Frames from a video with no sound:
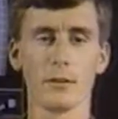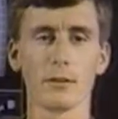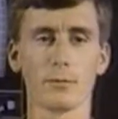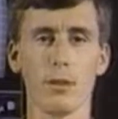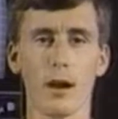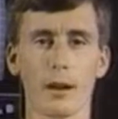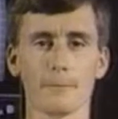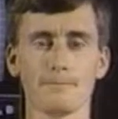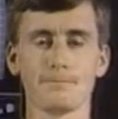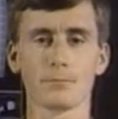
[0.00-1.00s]
in this block.
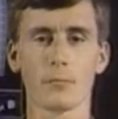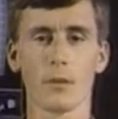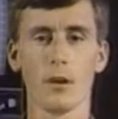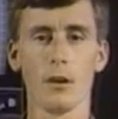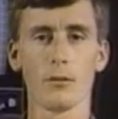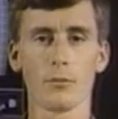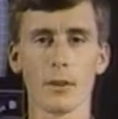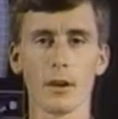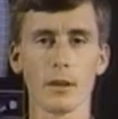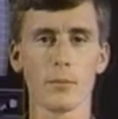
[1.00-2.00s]
From
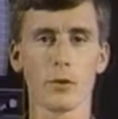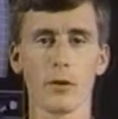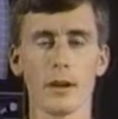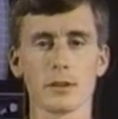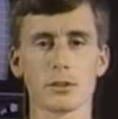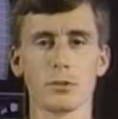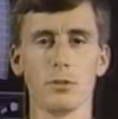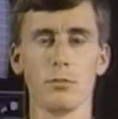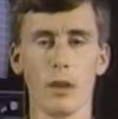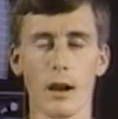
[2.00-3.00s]
there they progress
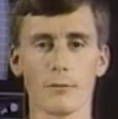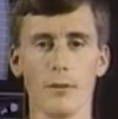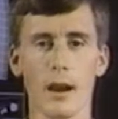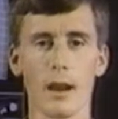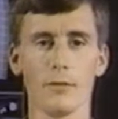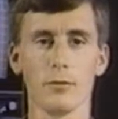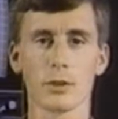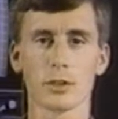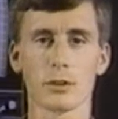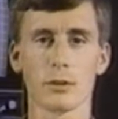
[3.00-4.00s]
to block 5,
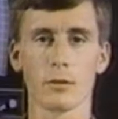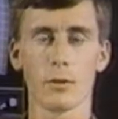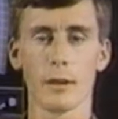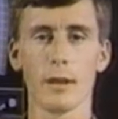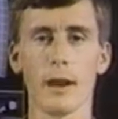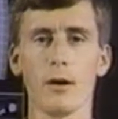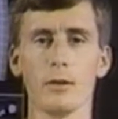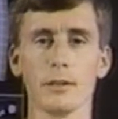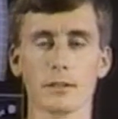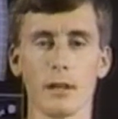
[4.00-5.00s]
which right now
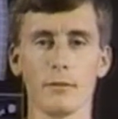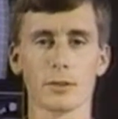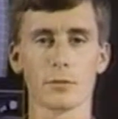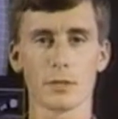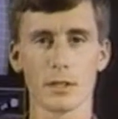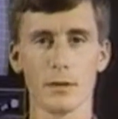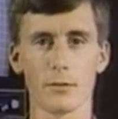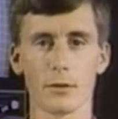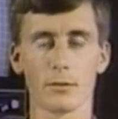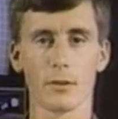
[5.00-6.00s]
is television
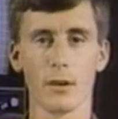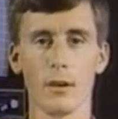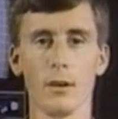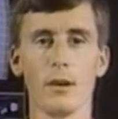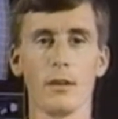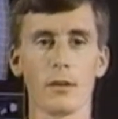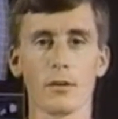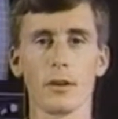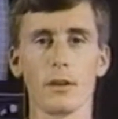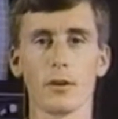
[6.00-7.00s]
receivers.
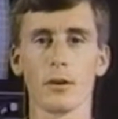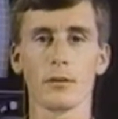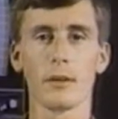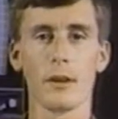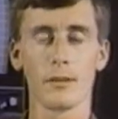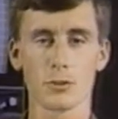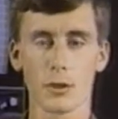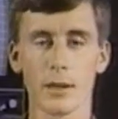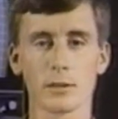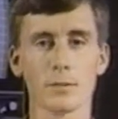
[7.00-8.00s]
There they learn the
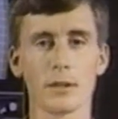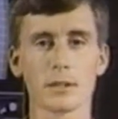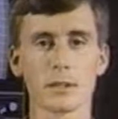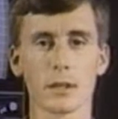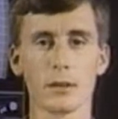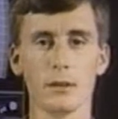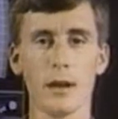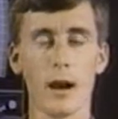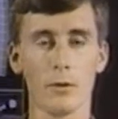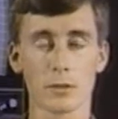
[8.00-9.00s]
transmitted signal,
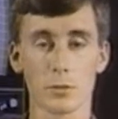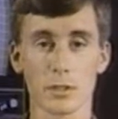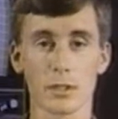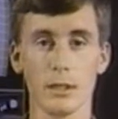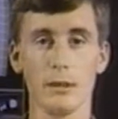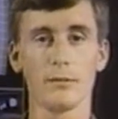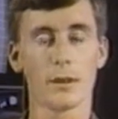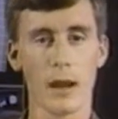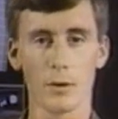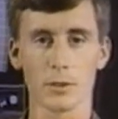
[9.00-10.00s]
how it's received,
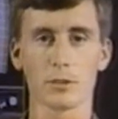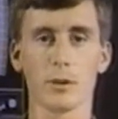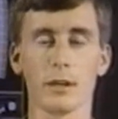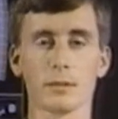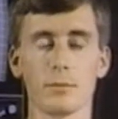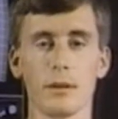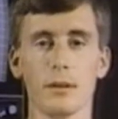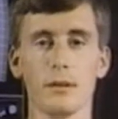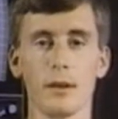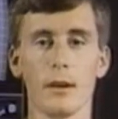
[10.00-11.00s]
how it's
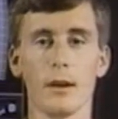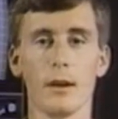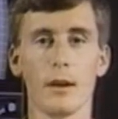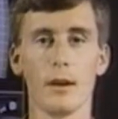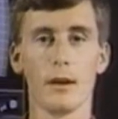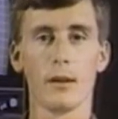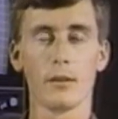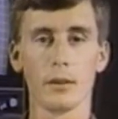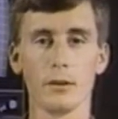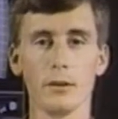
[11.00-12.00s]
transmitted,
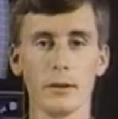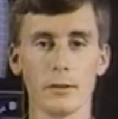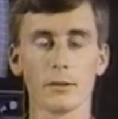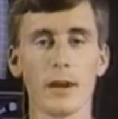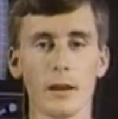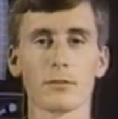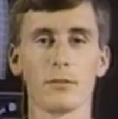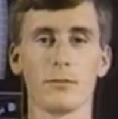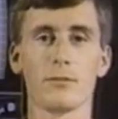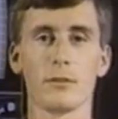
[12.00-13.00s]
the little ins and outs
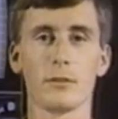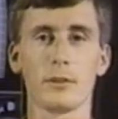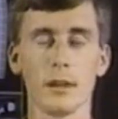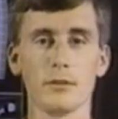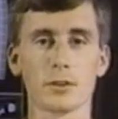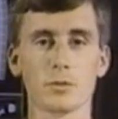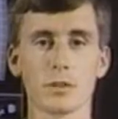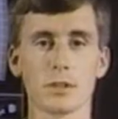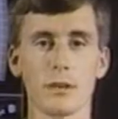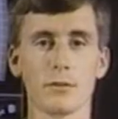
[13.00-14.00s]
of television
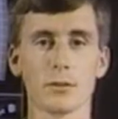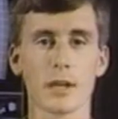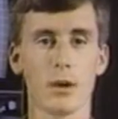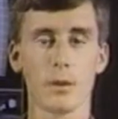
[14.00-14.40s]
receivers, how